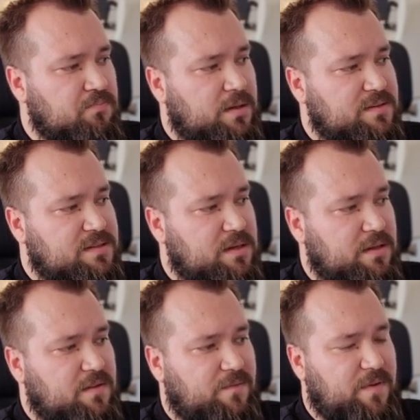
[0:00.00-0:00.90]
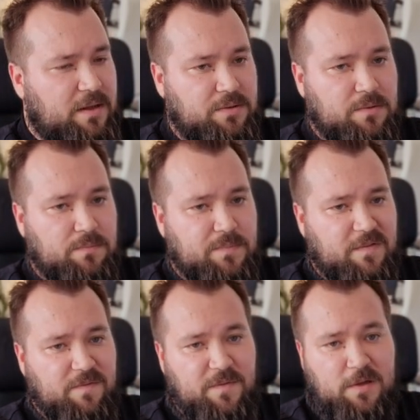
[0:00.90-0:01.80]
inside the value
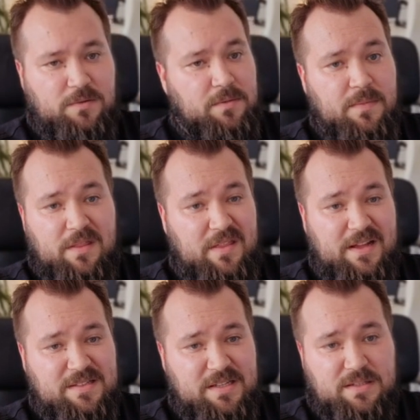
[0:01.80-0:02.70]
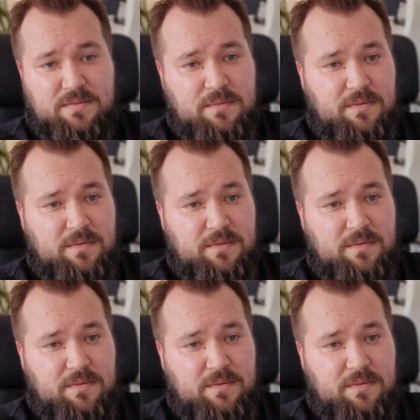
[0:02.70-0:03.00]
field. That's it.